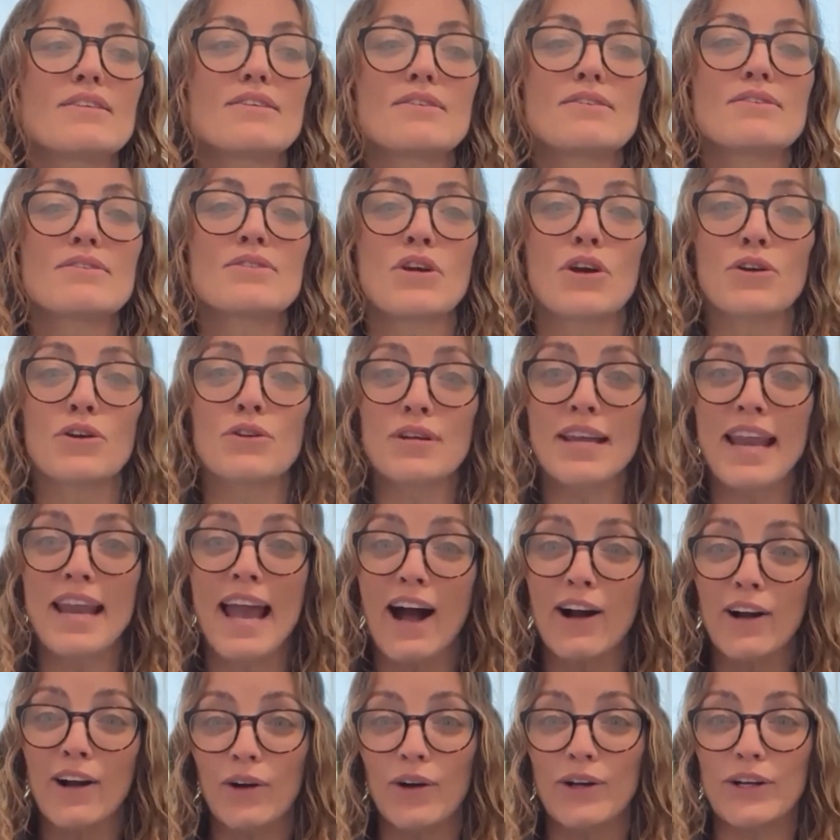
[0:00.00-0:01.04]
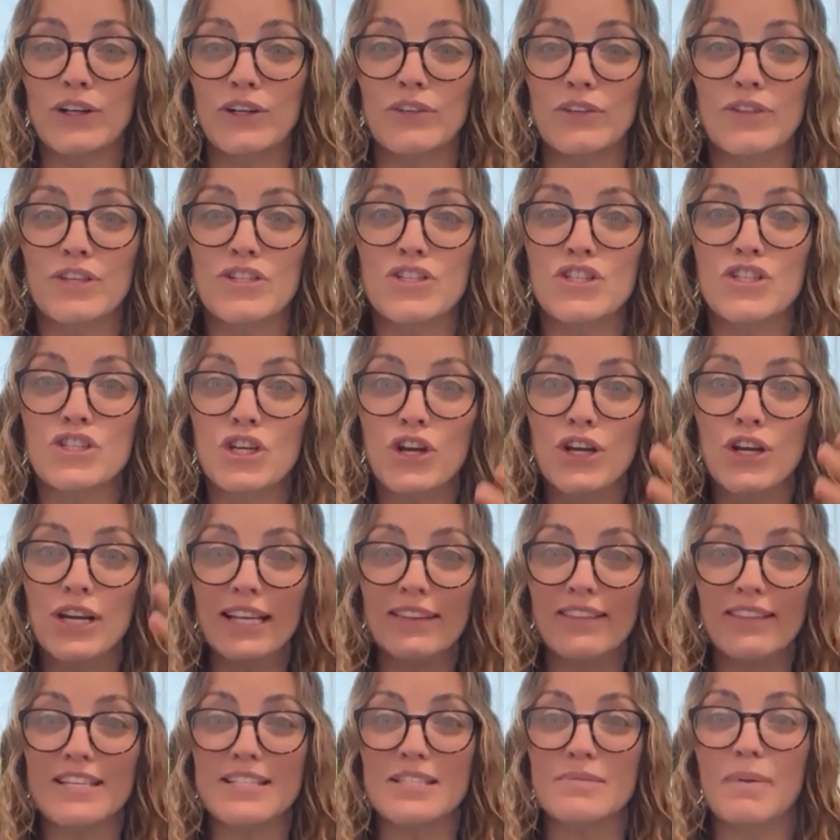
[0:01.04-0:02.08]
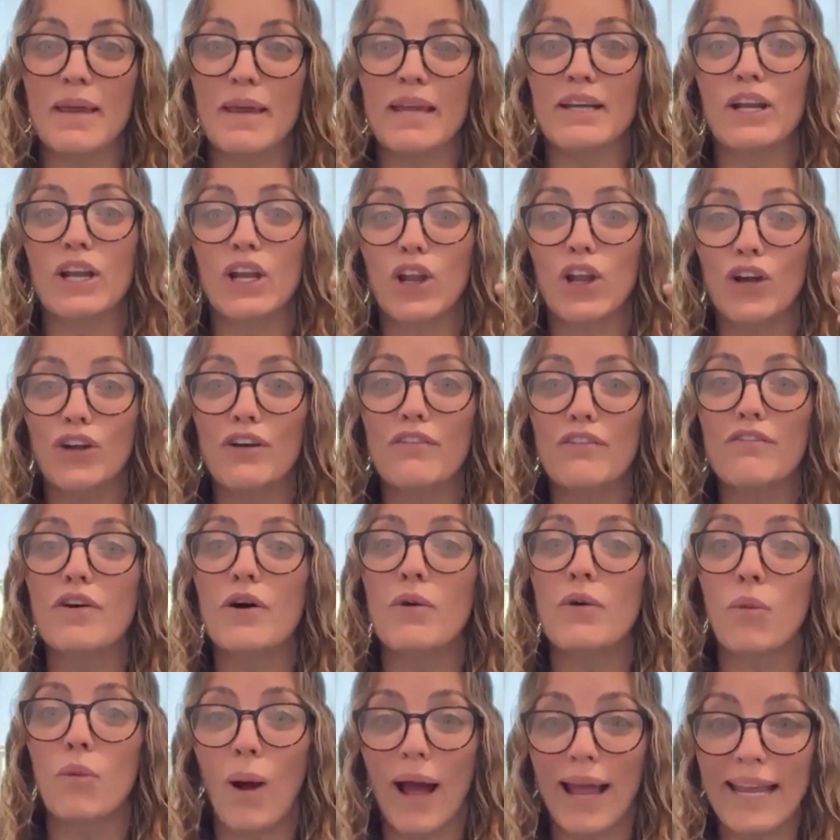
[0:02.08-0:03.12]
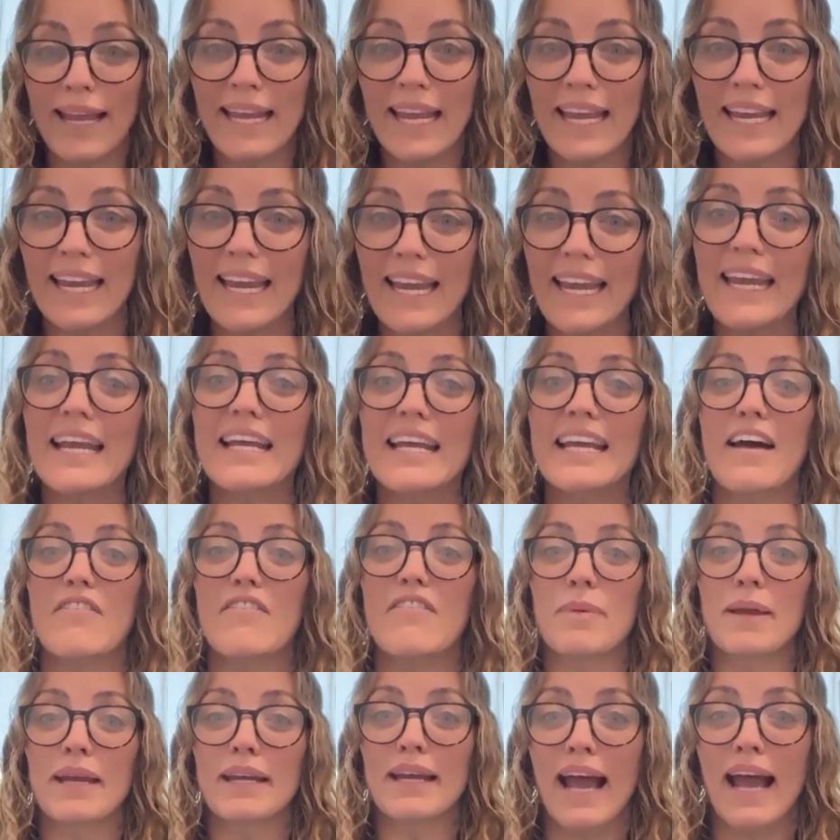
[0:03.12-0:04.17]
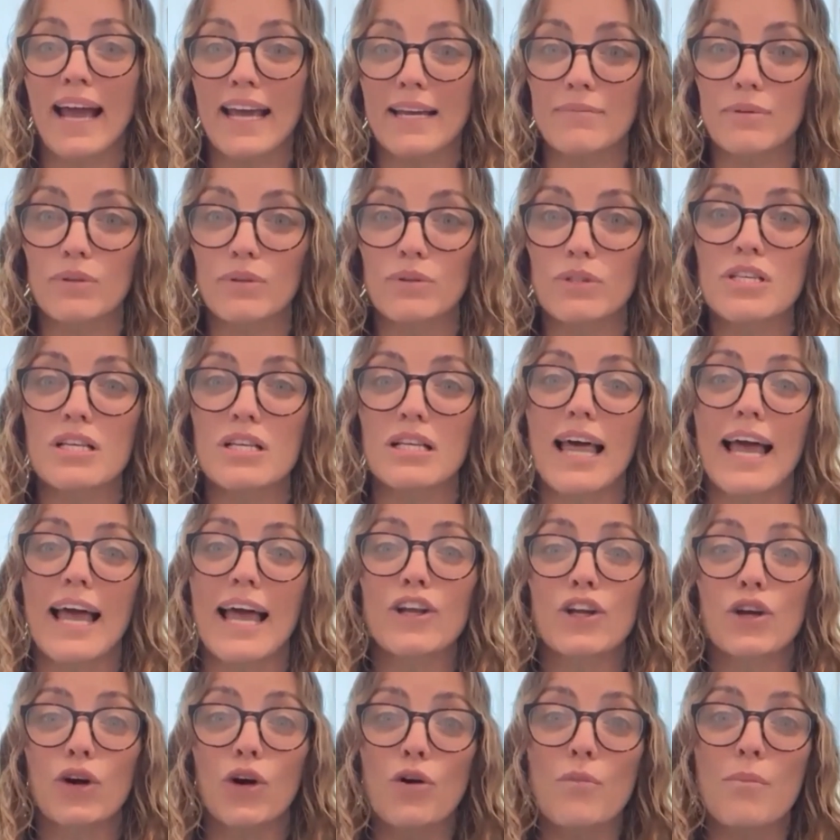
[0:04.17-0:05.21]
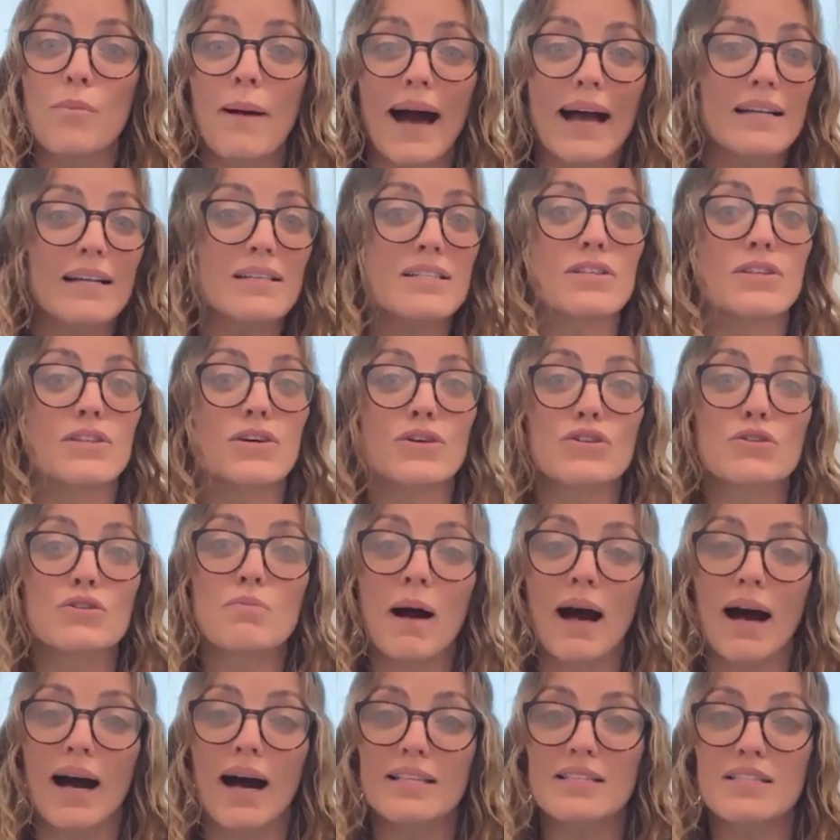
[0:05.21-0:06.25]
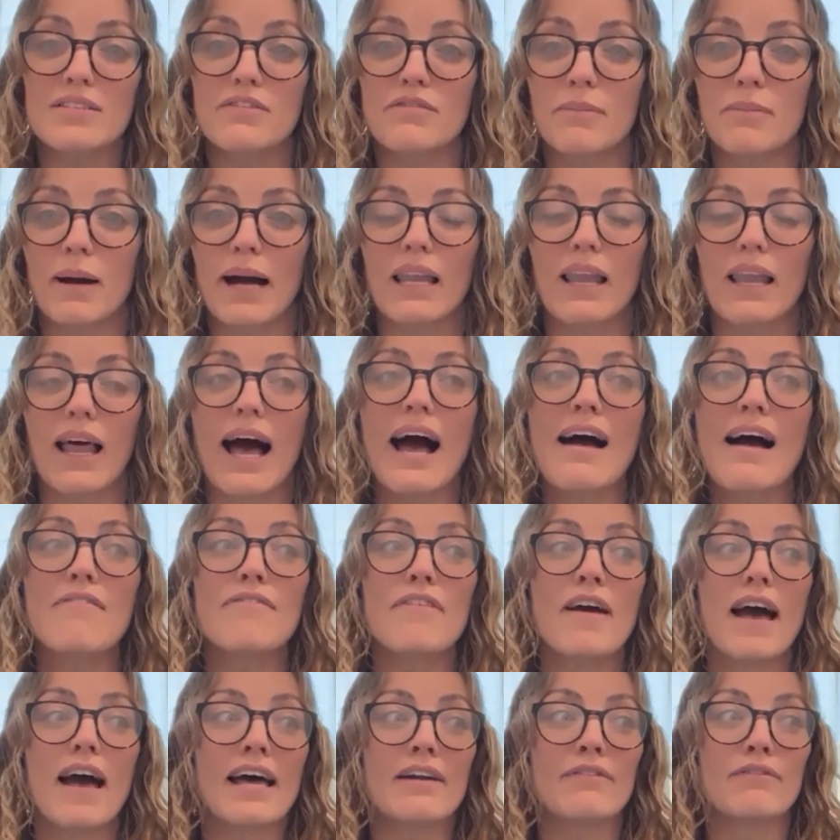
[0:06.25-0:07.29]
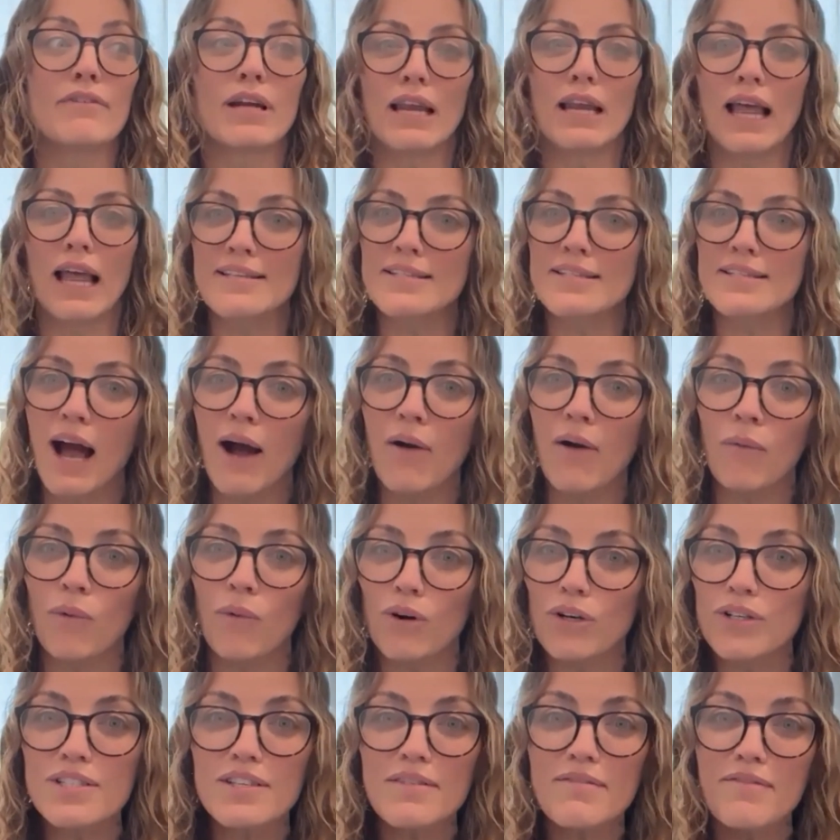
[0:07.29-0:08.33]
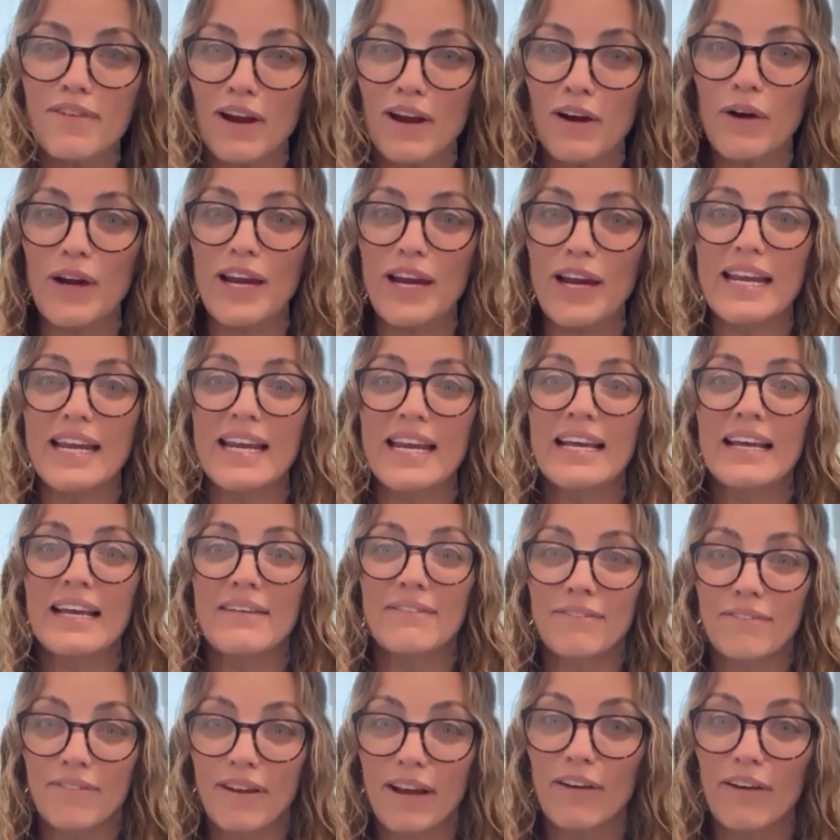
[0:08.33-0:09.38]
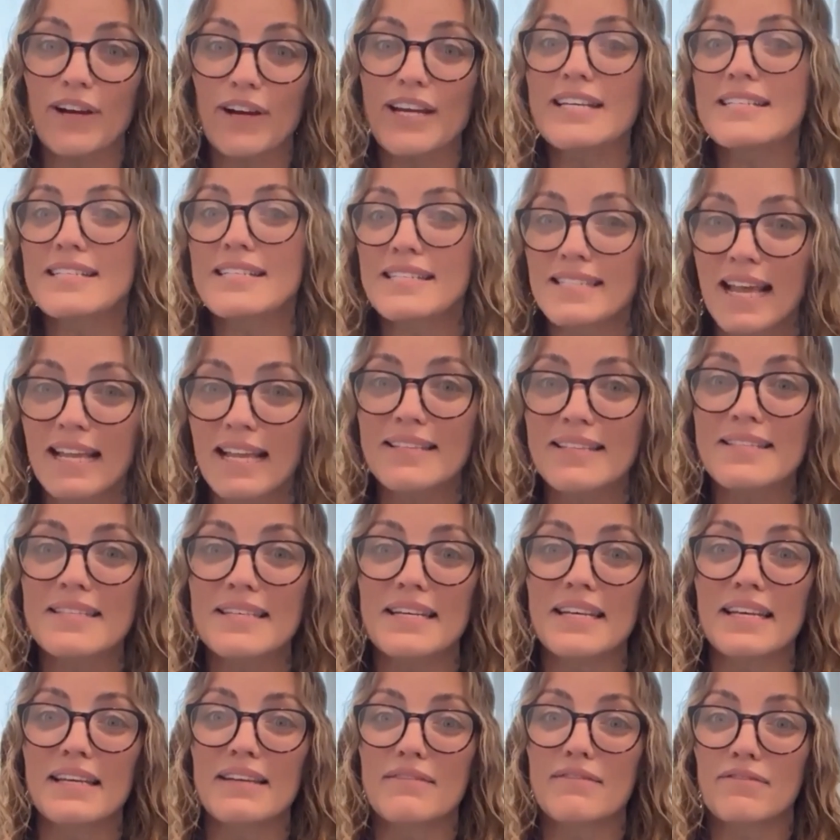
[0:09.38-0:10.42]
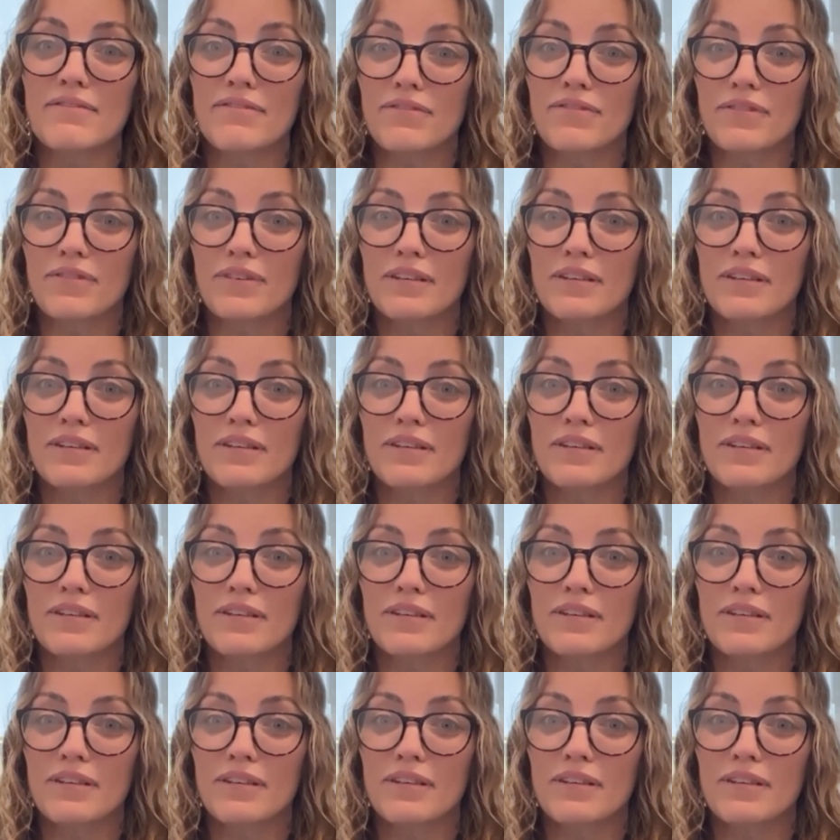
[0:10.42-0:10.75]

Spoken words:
so now going on this journey, there's been a lot of awakening, and I've been able to like go back to those parts of my life and realize I was a very, very sensitive